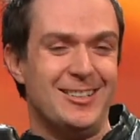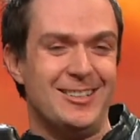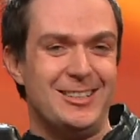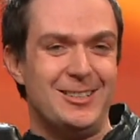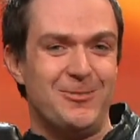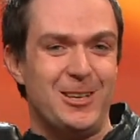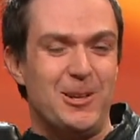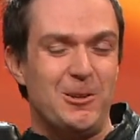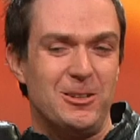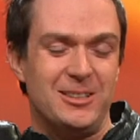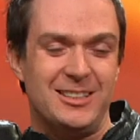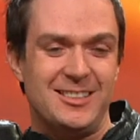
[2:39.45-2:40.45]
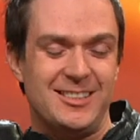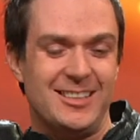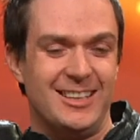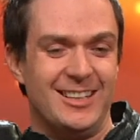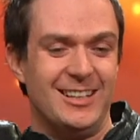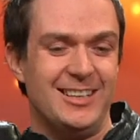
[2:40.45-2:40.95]
N- Neville is
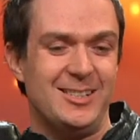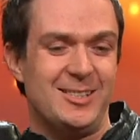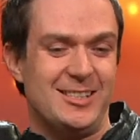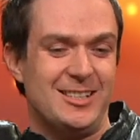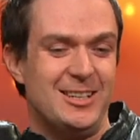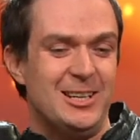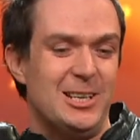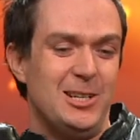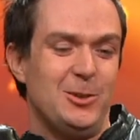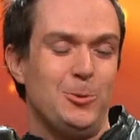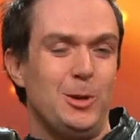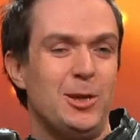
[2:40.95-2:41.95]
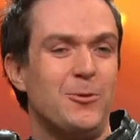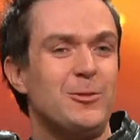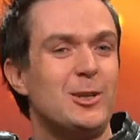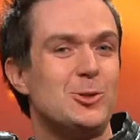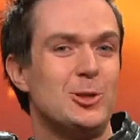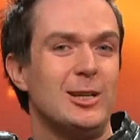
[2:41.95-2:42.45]
uh, is we
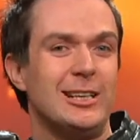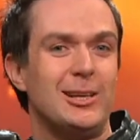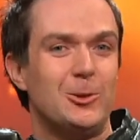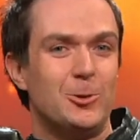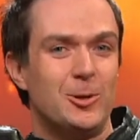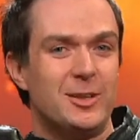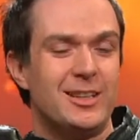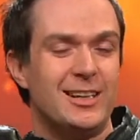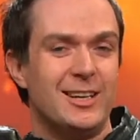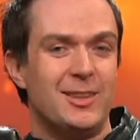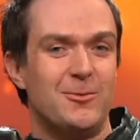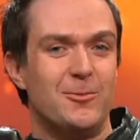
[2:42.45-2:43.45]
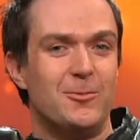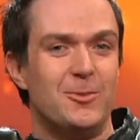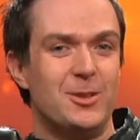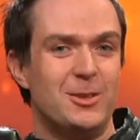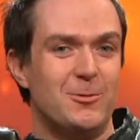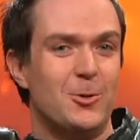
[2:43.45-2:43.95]
affectionately call the, uh, the
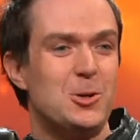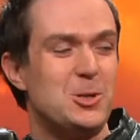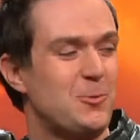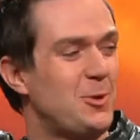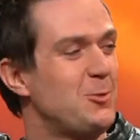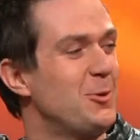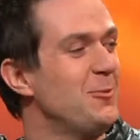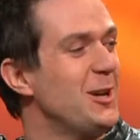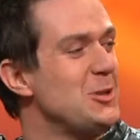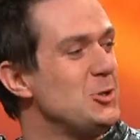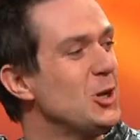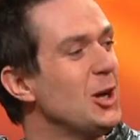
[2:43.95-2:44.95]
the voice of the Revenge